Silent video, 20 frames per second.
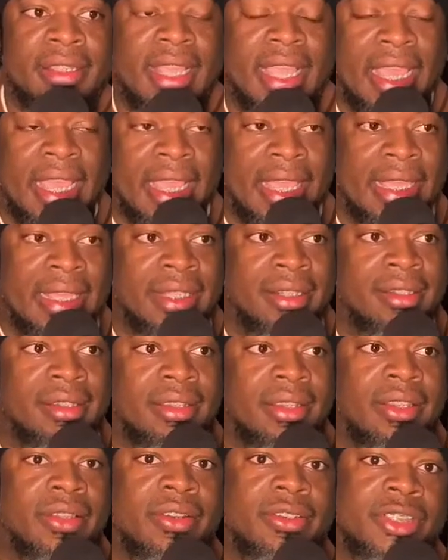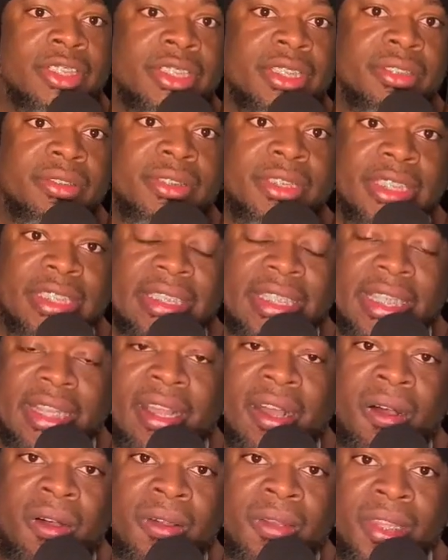and little Suzy did
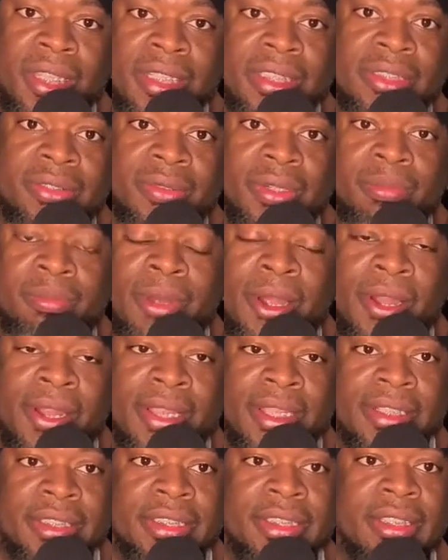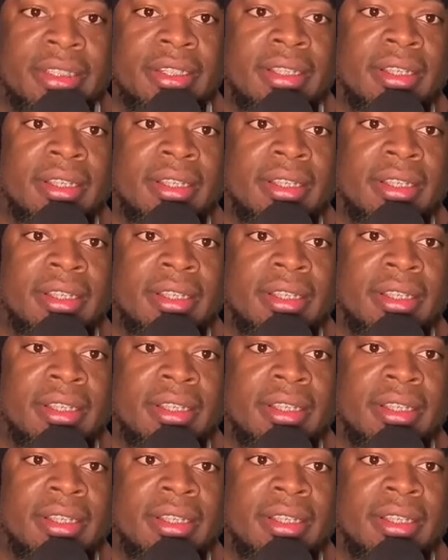all this with Marcus.